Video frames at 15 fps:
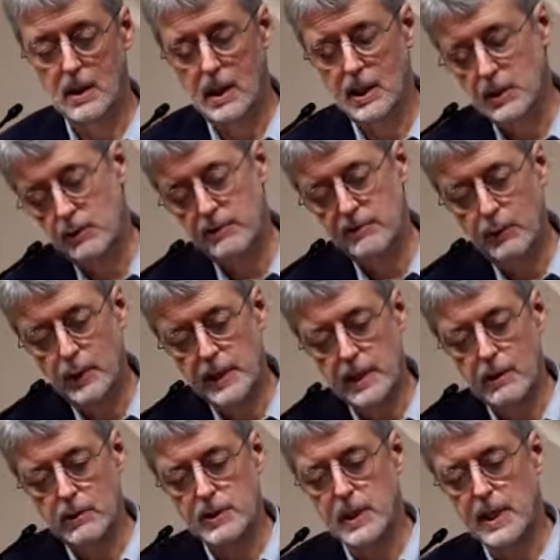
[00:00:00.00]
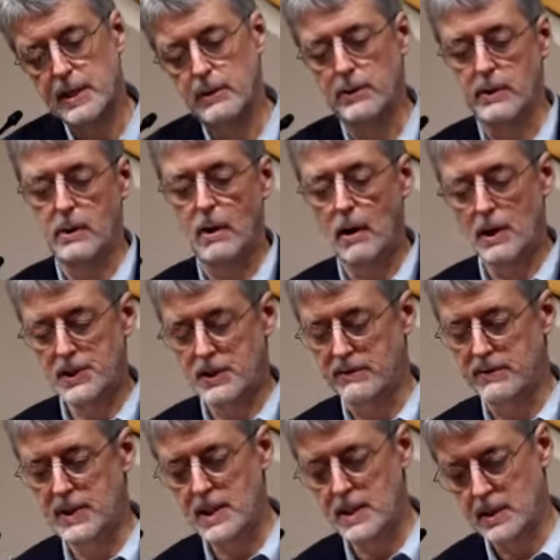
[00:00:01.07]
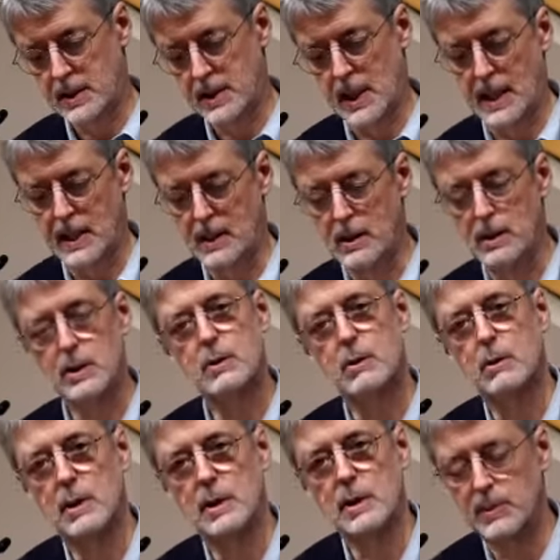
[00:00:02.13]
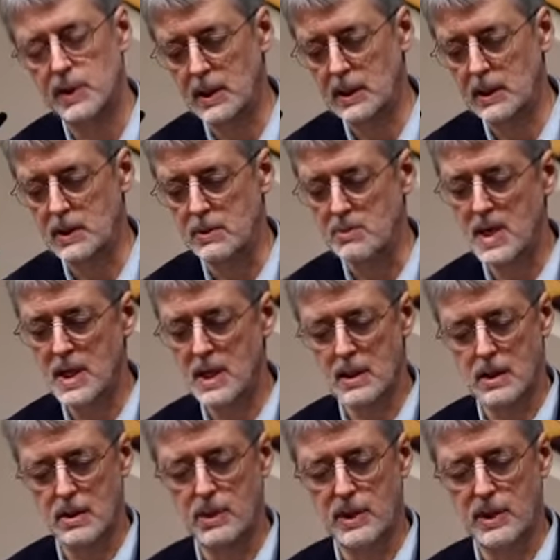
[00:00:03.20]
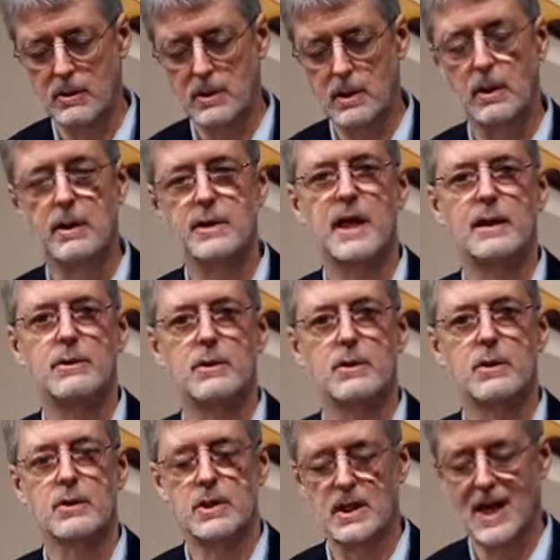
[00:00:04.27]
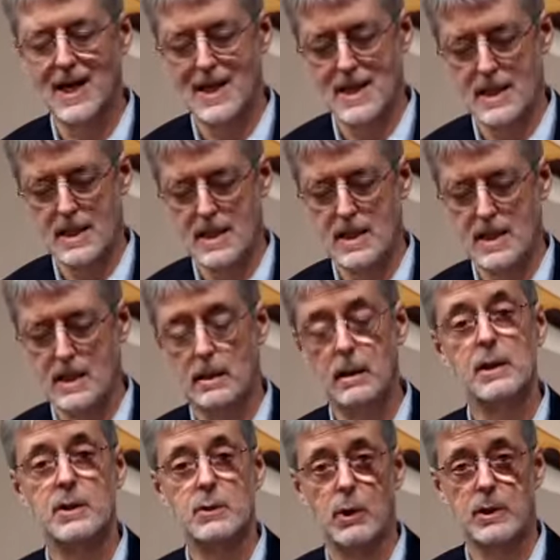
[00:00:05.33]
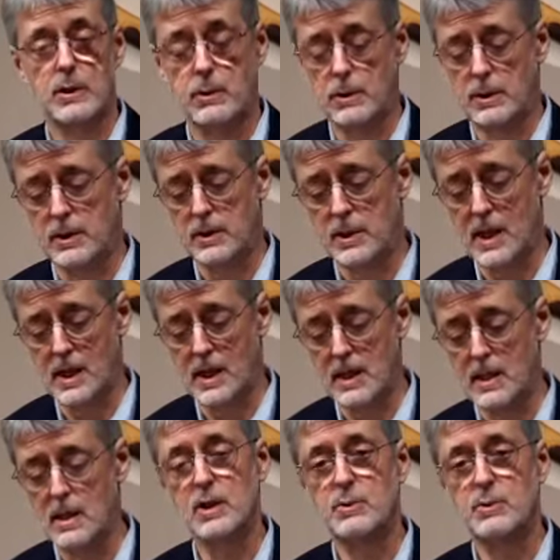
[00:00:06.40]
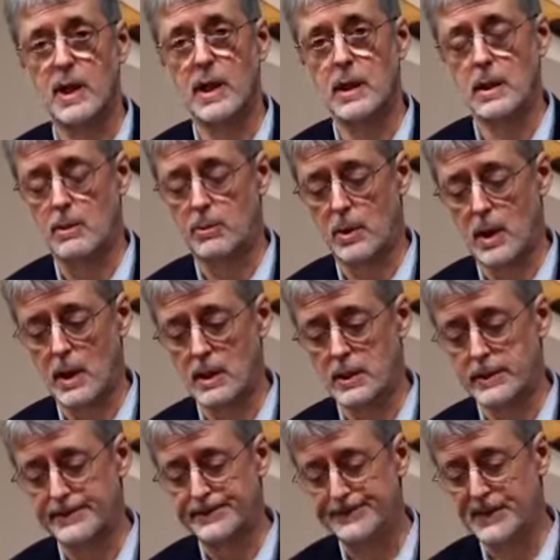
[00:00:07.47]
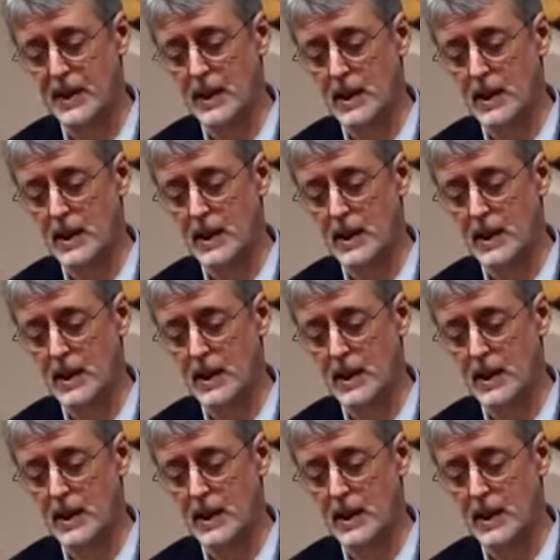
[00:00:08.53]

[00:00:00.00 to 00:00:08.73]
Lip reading: 140 years later, the cost of deicide can certainly be debated, but there's little doubt that society, at least Western society, is paying a price.